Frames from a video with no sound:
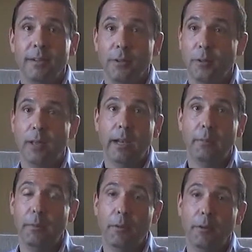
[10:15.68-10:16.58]
a lot of
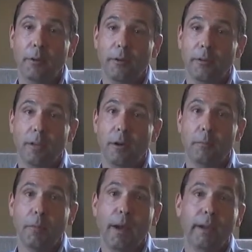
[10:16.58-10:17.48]
people
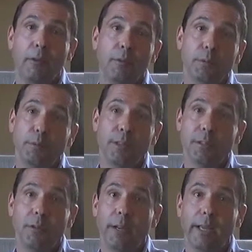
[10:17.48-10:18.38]
are buying homes because
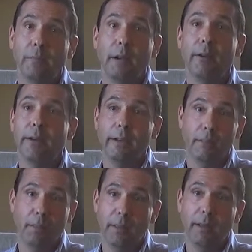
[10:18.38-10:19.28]
they're getting married,
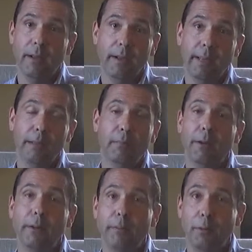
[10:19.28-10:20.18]
but the getting
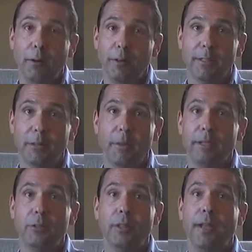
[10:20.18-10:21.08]
married part is a
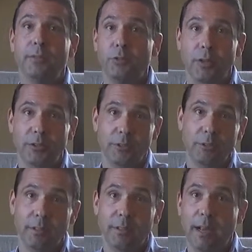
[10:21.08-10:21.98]
major life
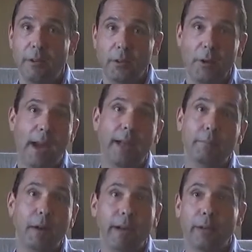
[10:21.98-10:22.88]
stressor. And now you
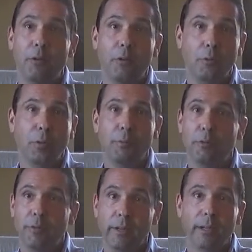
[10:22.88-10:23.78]
add buying a home and
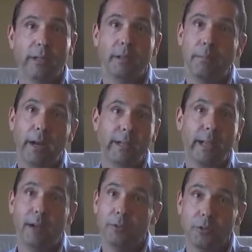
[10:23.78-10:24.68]
moving and combining
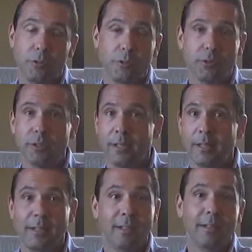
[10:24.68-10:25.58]
households,
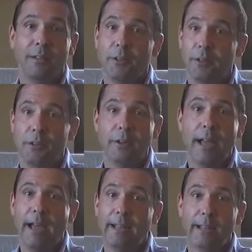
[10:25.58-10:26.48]
you're
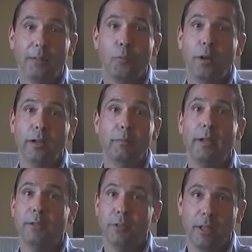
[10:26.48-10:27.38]
adding one
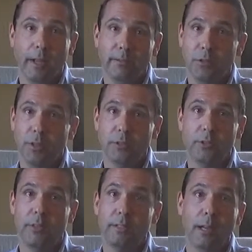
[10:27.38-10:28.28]
major life
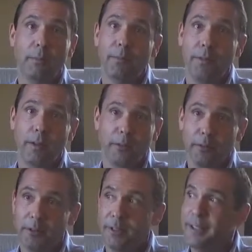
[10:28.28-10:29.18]
stressor on top of
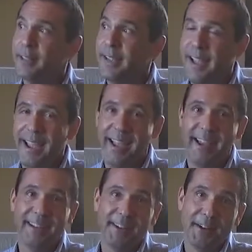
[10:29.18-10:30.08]
another. And,